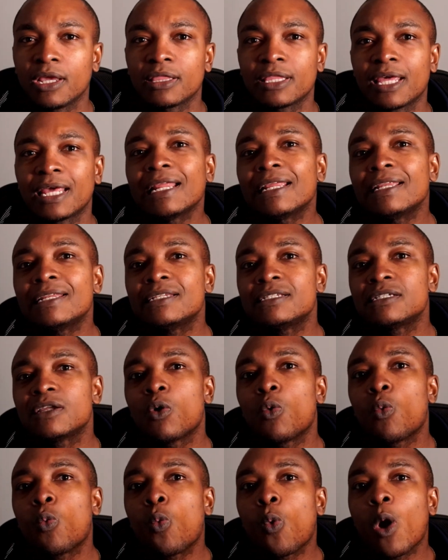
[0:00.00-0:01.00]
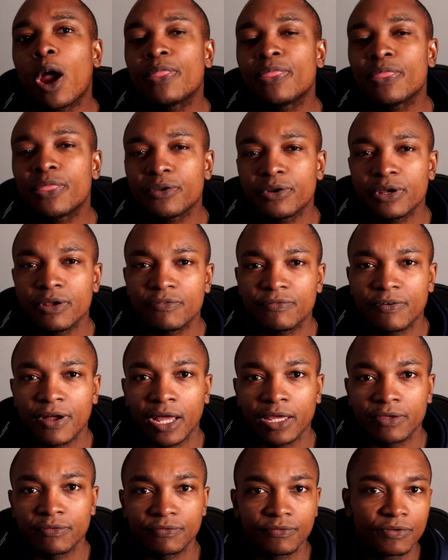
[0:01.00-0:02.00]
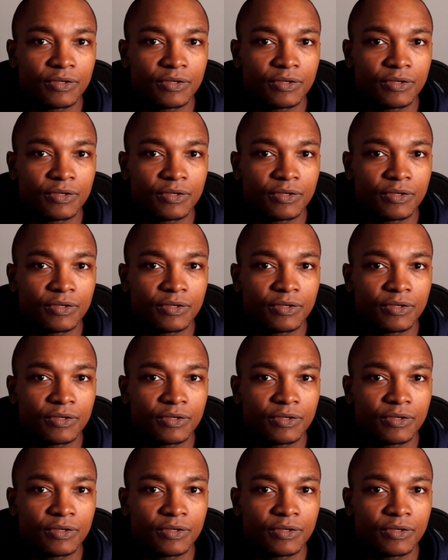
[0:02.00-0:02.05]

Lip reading: that it is a 135